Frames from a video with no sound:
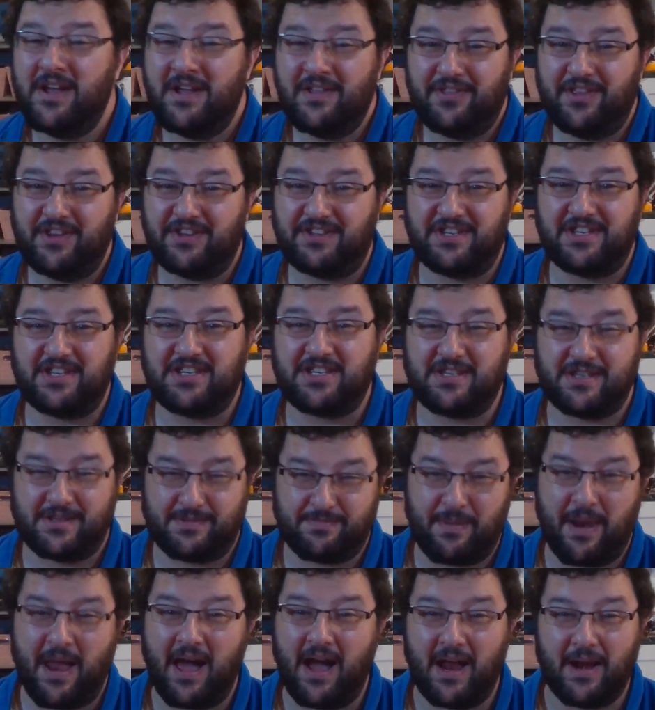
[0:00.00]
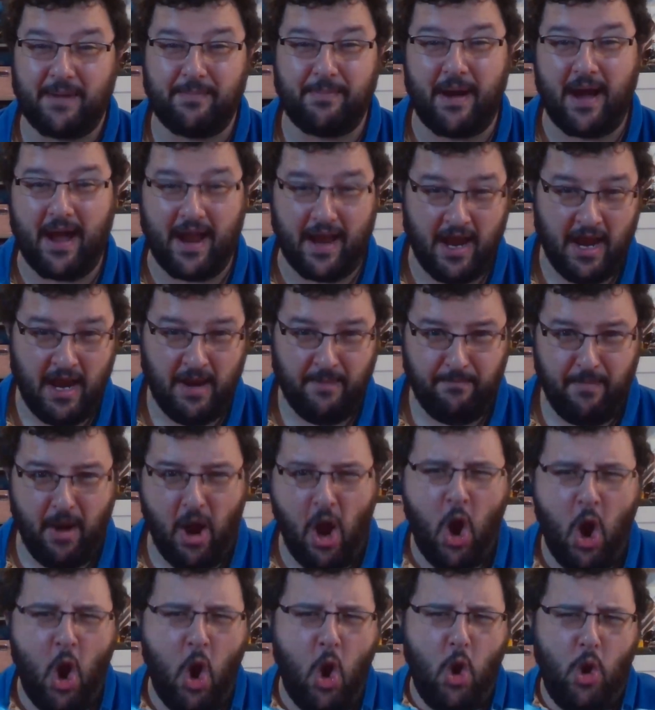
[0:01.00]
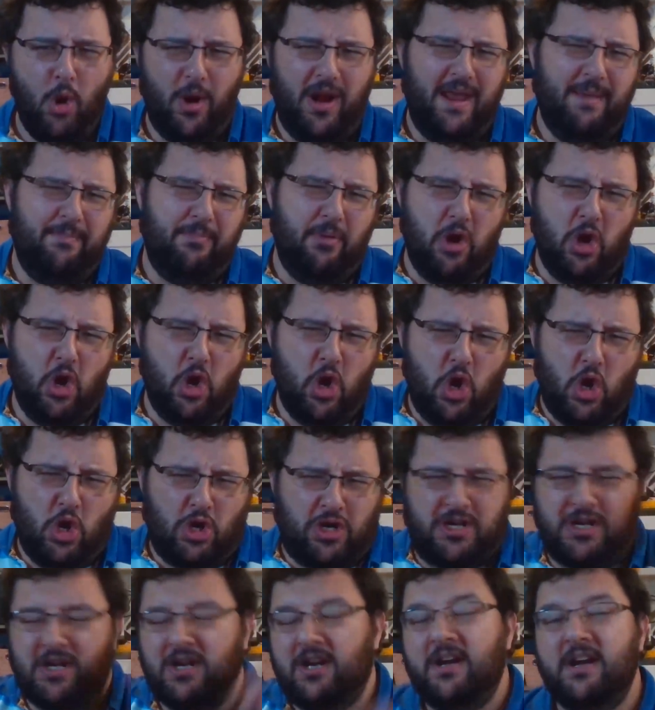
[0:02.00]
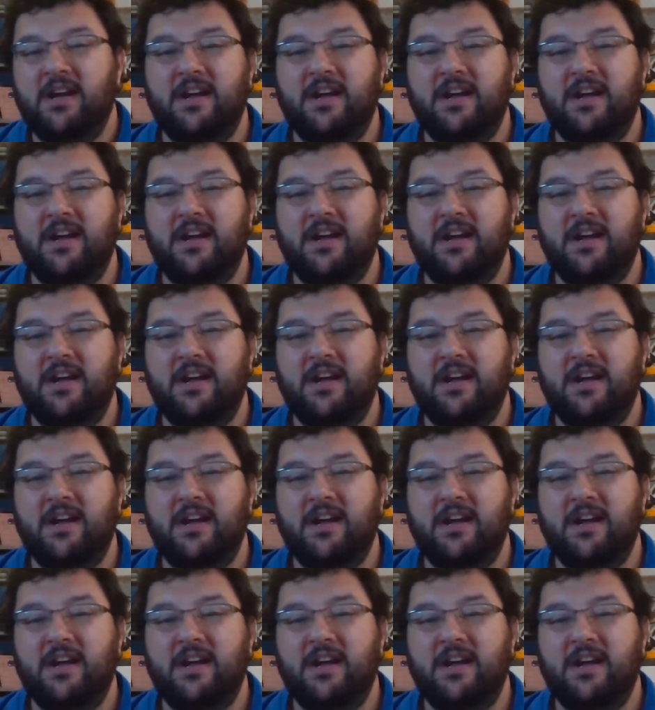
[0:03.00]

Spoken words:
This is supplied by my holy book,